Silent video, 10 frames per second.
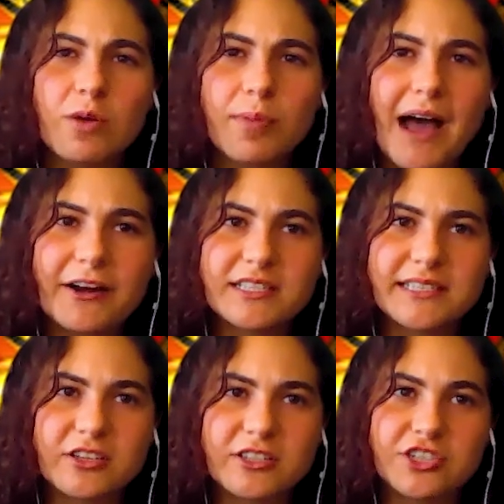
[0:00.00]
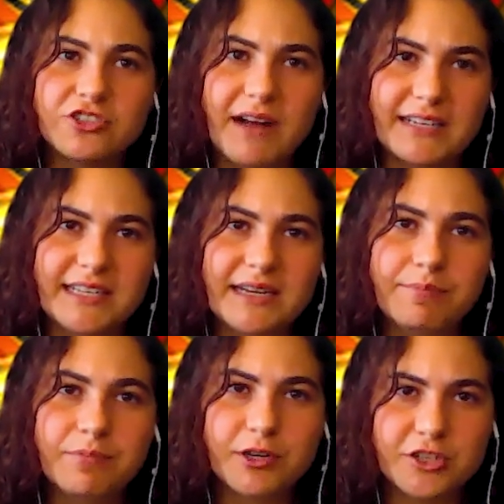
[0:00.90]
applied her skills in
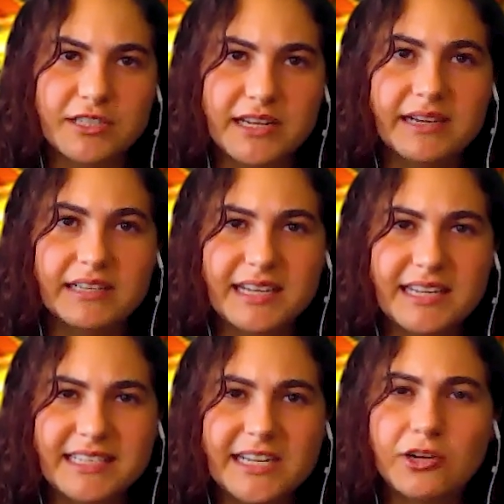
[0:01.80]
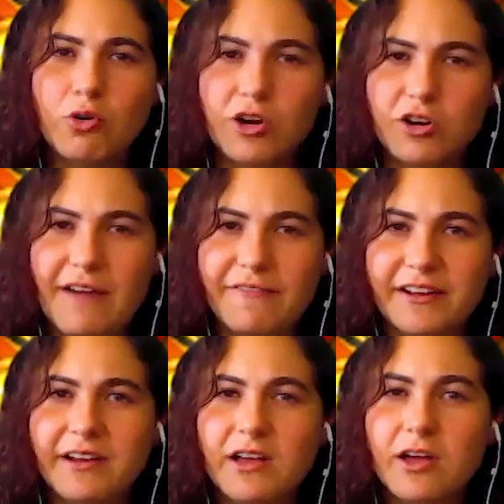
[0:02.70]
directing, producing, dancing, and
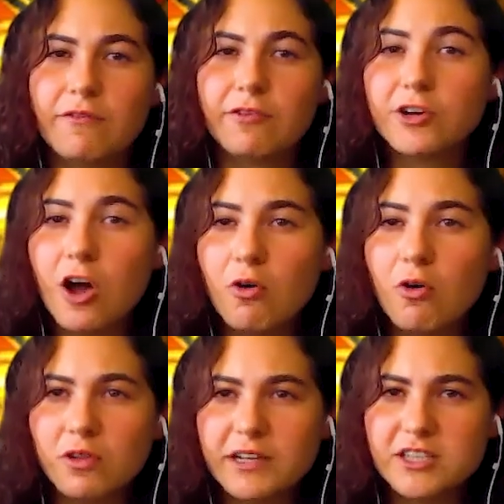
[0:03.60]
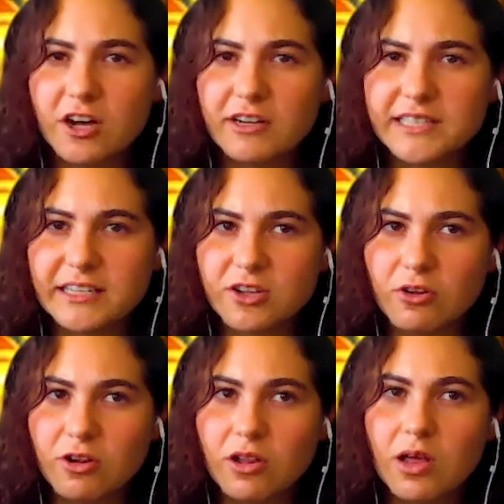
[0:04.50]
choreographing for not only Sangre Del
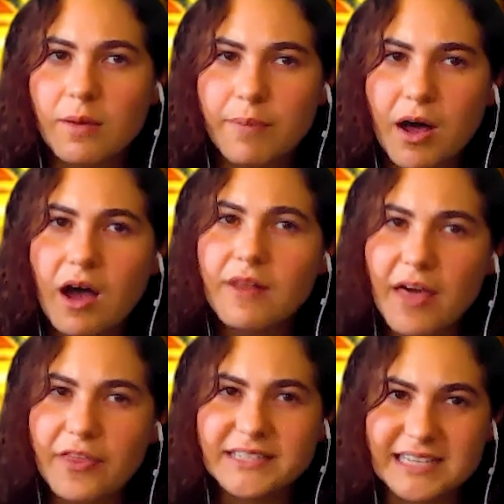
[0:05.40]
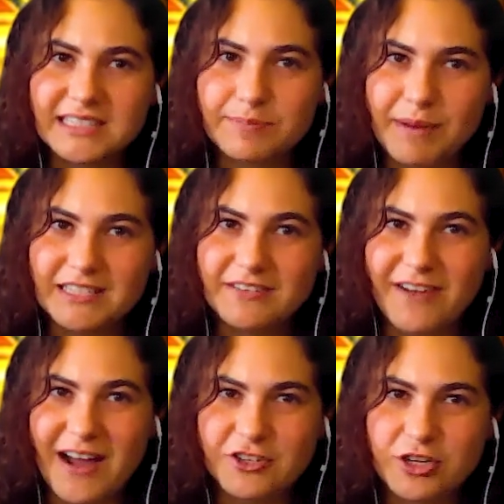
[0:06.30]
Sol, but another Texas-based
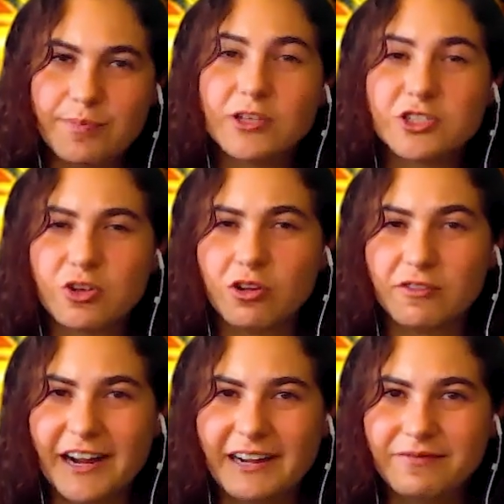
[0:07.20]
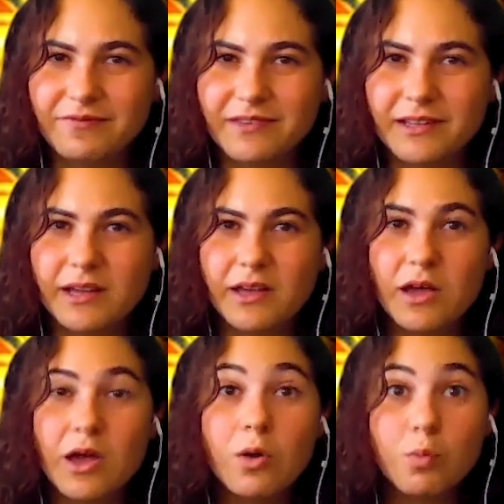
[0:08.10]
fire troupe, Solar
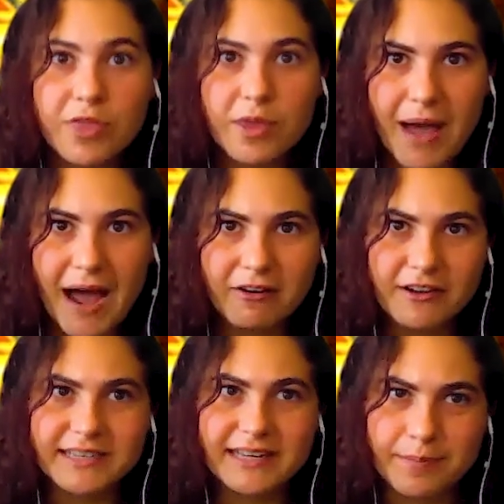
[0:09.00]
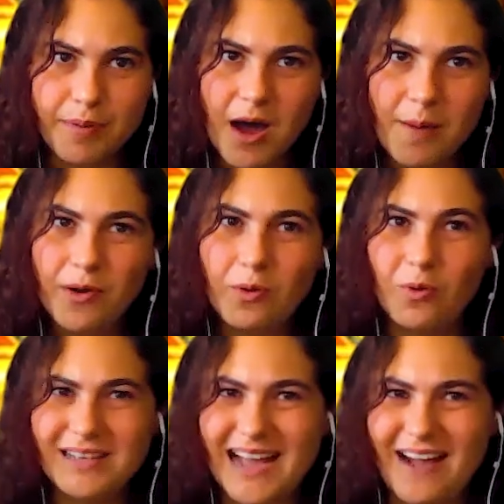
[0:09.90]
Rain. With a background in hip-hop,
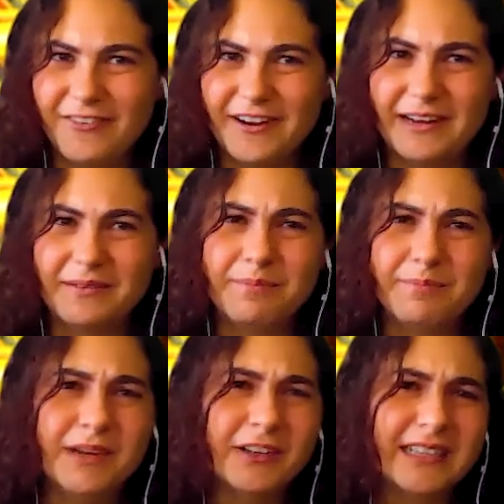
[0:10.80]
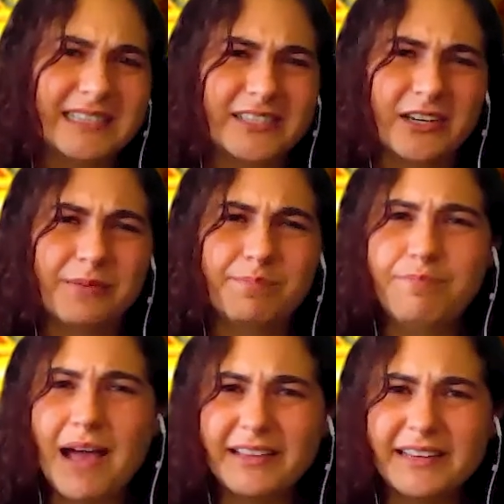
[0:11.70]
West African, Middle Eastern,
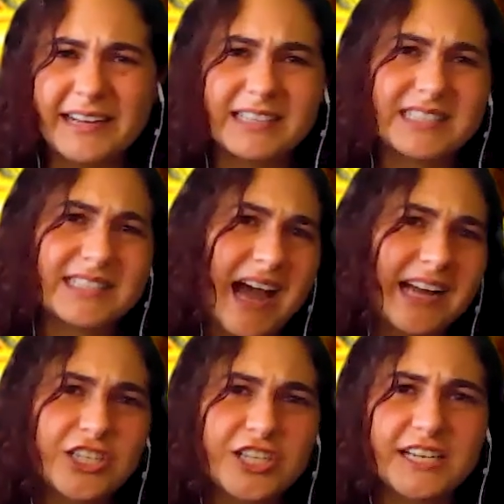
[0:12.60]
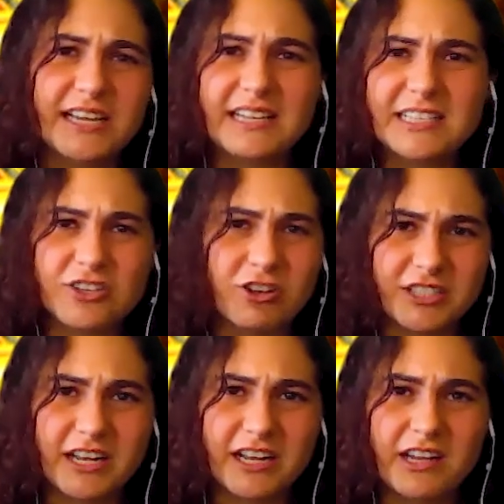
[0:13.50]
belly dance, Tai Chi, and
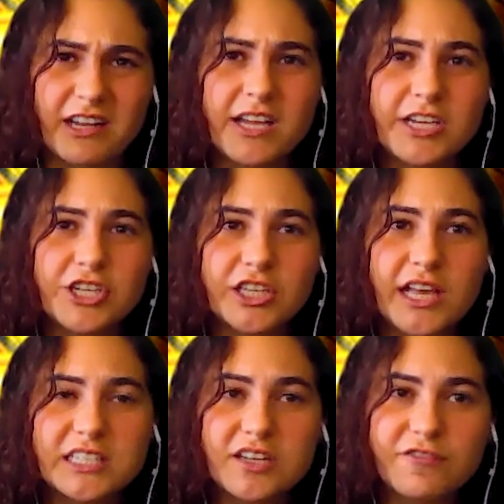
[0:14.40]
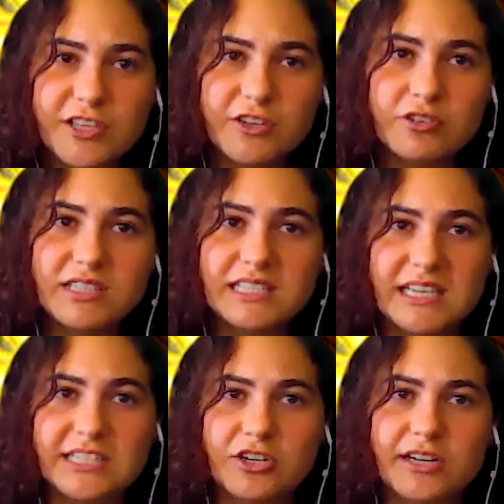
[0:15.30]
Salsa, she likes to fuse these
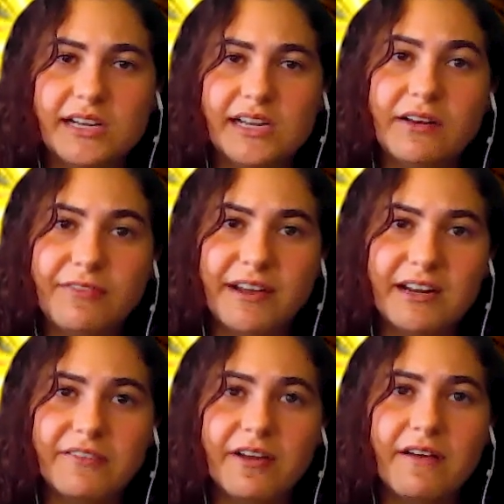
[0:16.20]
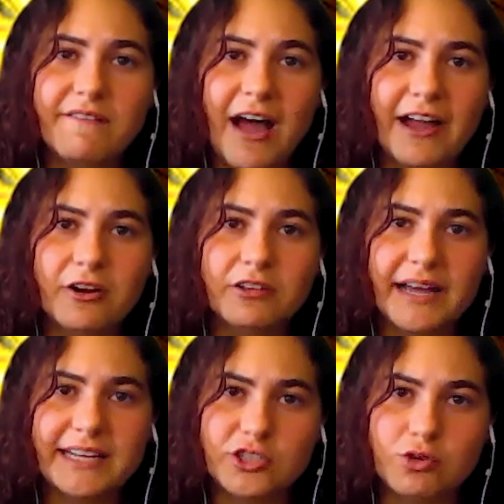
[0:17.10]
into her innovative fire and
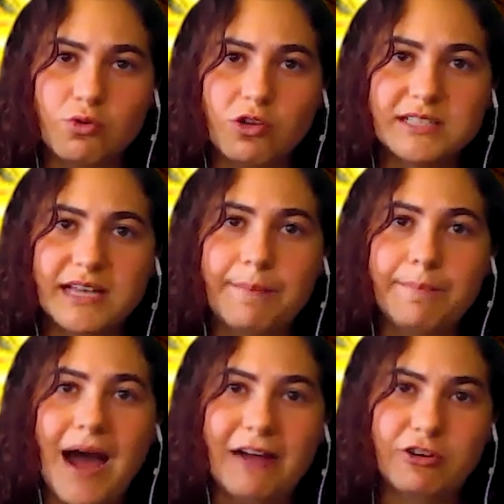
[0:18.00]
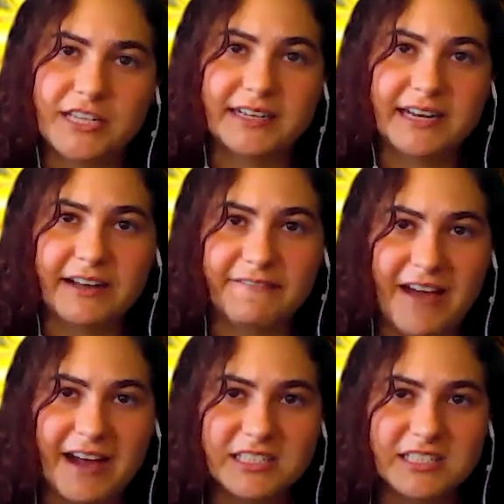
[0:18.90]
light tools and pyrotechnic
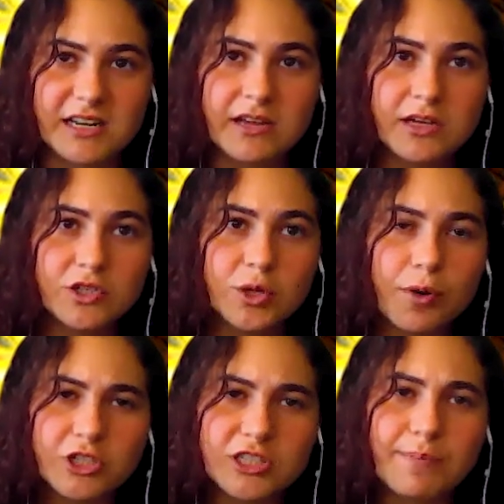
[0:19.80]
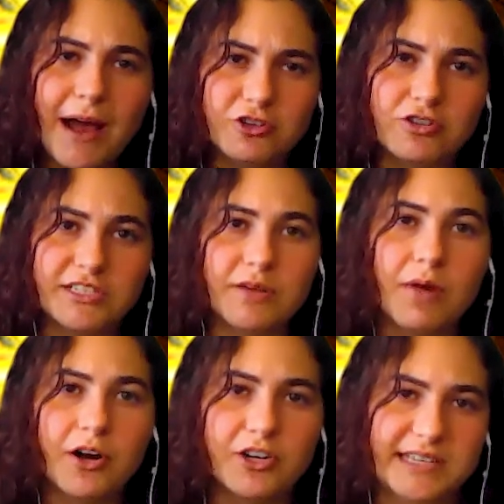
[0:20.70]
effects to push the boundaries of
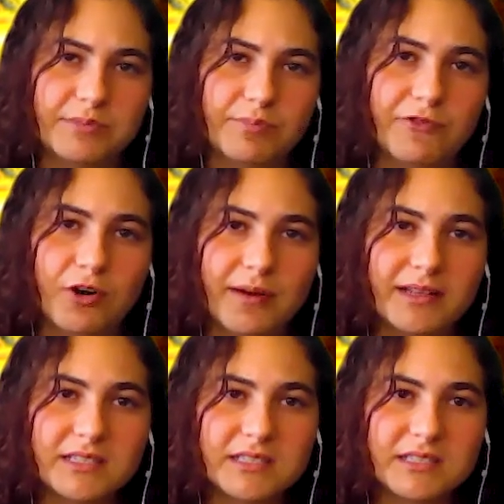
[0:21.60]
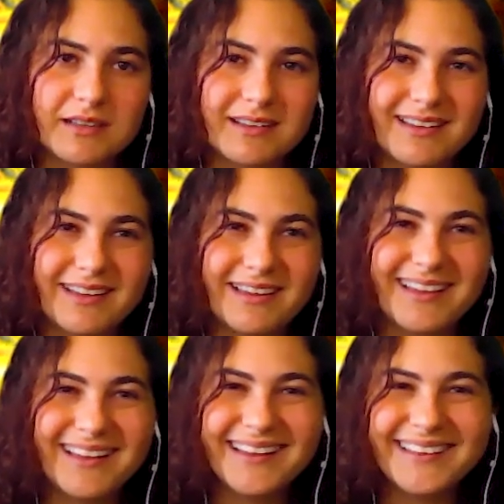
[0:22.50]
modern dance performance.
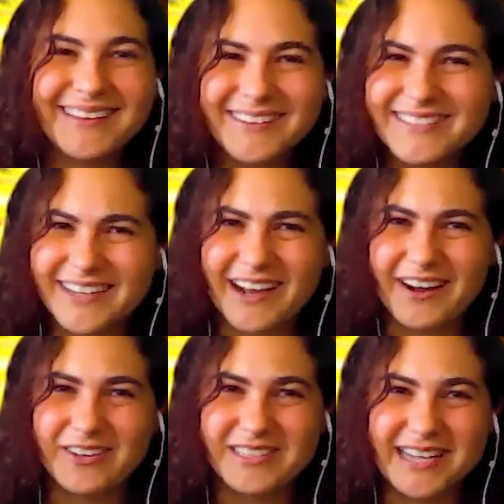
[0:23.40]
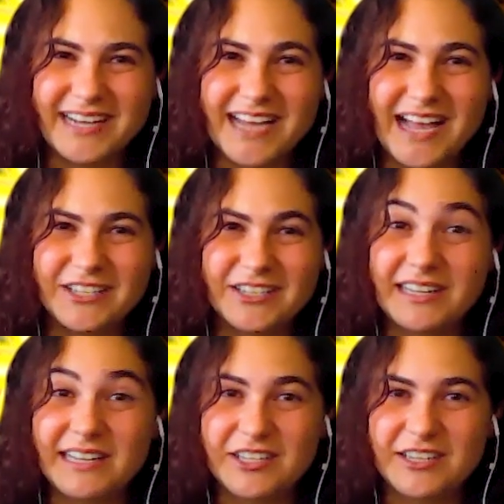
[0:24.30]
Years ago, Sage entered
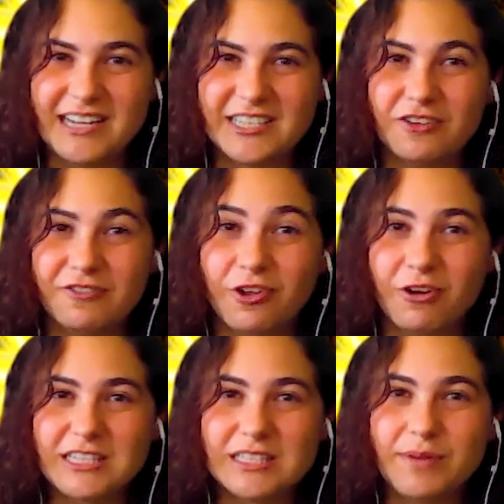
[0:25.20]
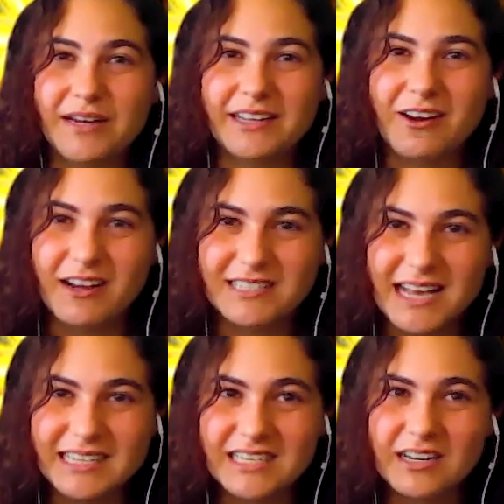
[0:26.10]
an international flow arts spinning
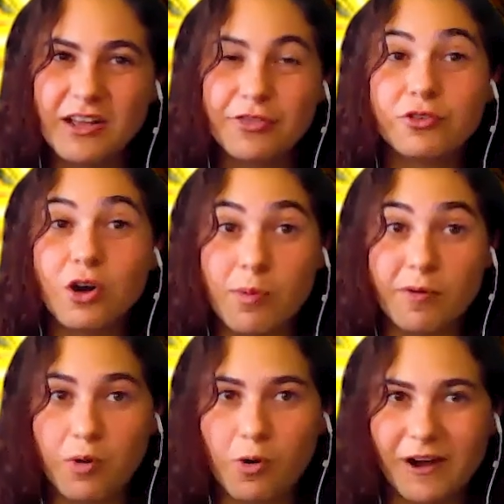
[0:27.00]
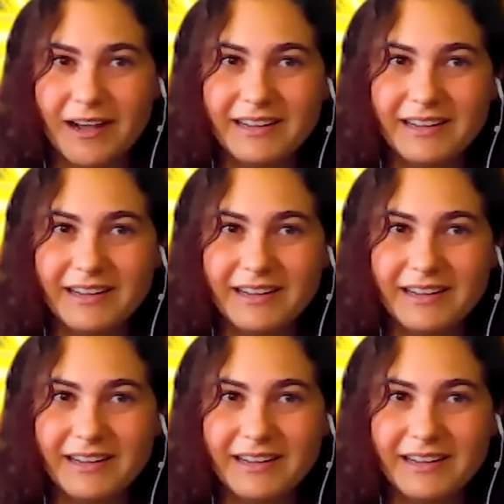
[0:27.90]
contest through Home of Poi,